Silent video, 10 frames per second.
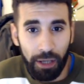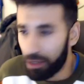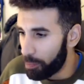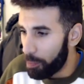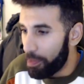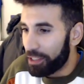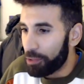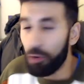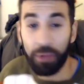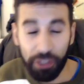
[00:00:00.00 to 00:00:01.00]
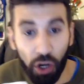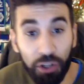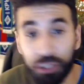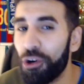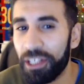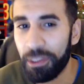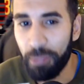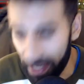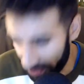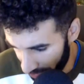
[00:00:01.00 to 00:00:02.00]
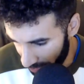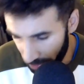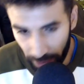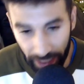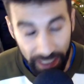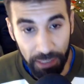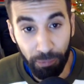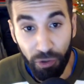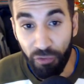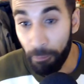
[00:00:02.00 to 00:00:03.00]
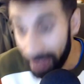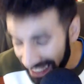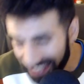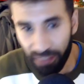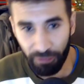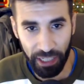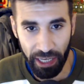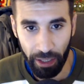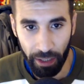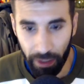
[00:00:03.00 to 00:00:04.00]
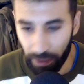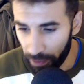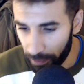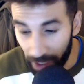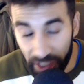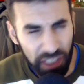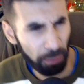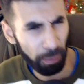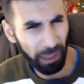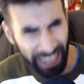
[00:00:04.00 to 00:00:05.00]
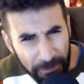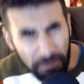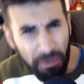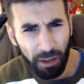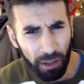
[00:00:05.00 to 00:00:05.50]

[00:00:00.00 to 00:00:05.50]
How can I be mad at Iwobi? The guy's trying his best and he's improved massively. But is he to blame?